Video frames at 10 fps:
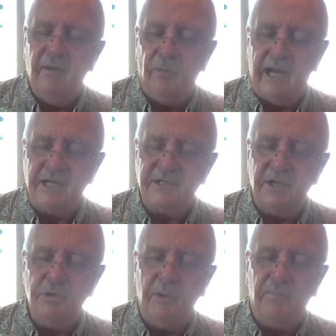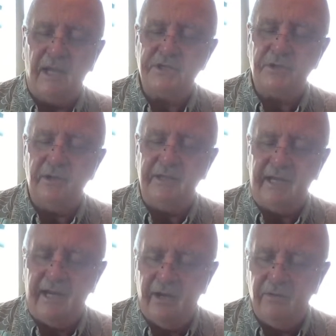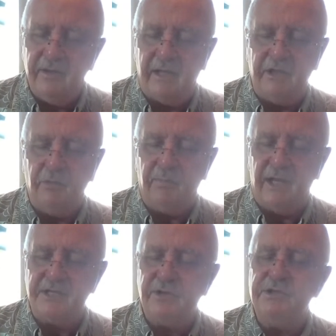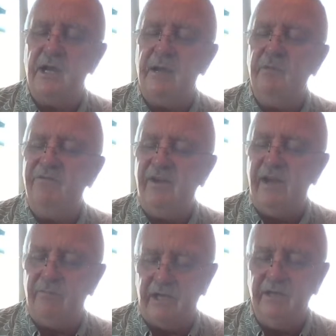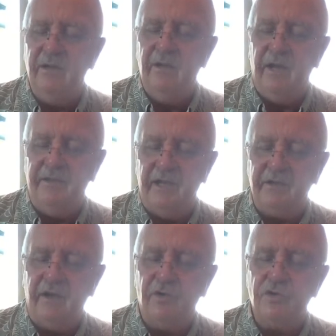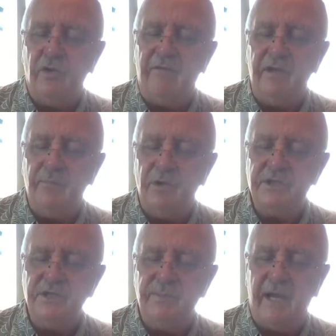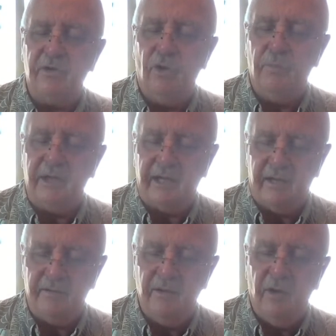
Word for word: We ask that you would bless her in the air, that you would bless her time with family, and then give her traveling mercies back home again.